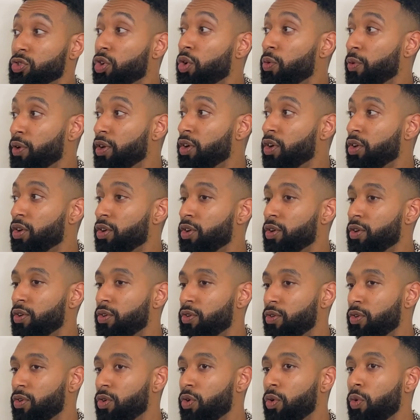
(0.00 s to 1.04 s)
going on,
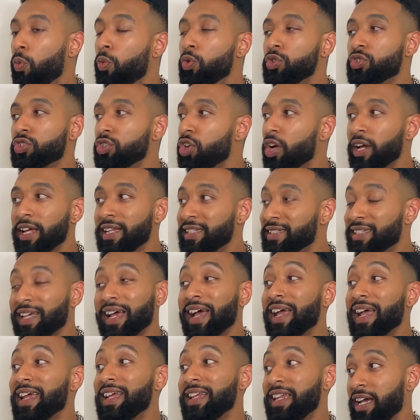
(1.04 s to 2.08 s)
was not
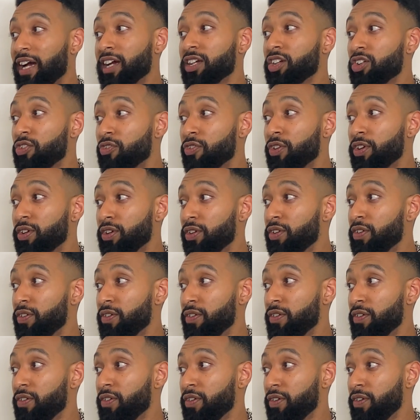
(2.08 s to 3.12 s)
entirely accurate.
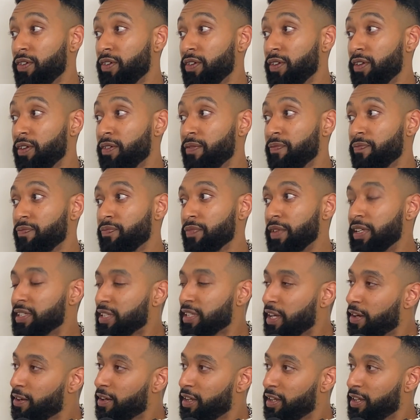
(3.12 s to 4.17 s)
Is
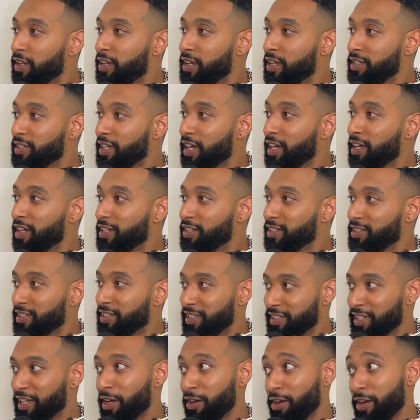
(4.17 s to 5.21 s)

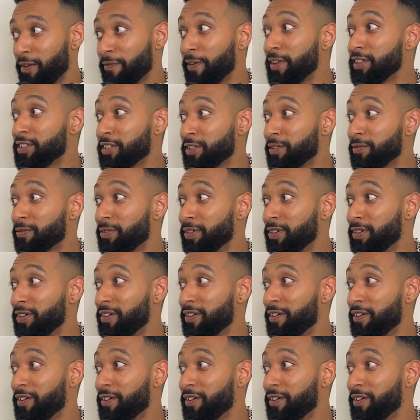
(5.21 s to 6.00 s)
that offensive?